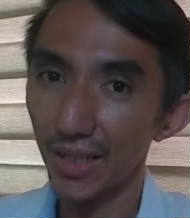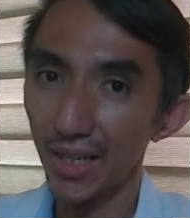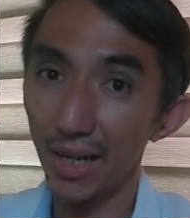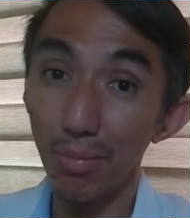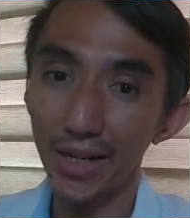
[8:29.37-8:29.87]

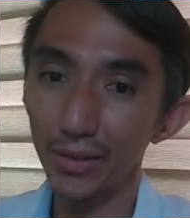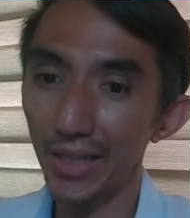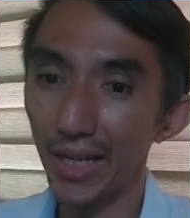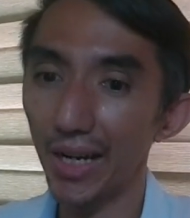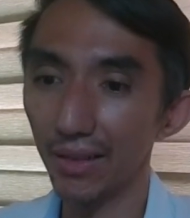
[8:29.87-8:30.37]
Abangan nyo na
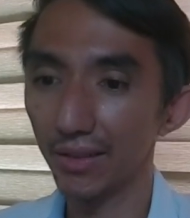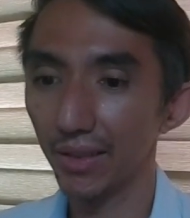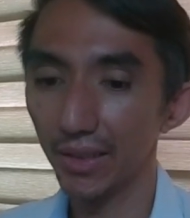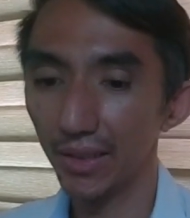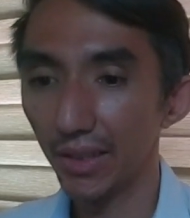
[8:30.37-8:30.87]
lang.
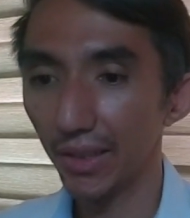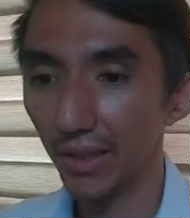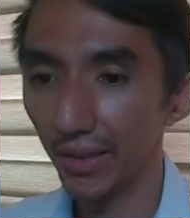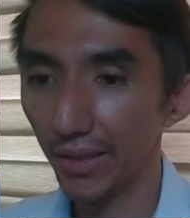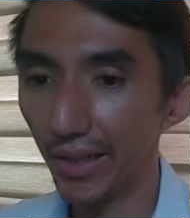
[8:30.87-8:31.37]

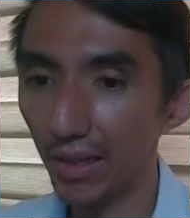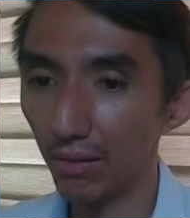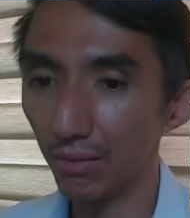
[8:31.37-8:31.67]
Now,